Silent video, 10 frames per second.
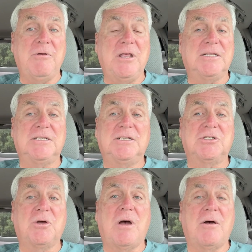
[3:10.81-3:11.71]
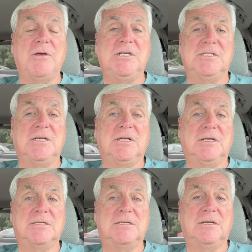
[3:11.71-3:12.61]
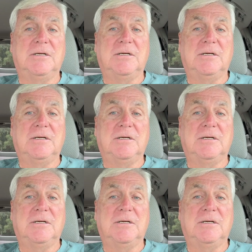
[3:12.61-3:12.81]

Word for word: I mean, that's just so how easy it is.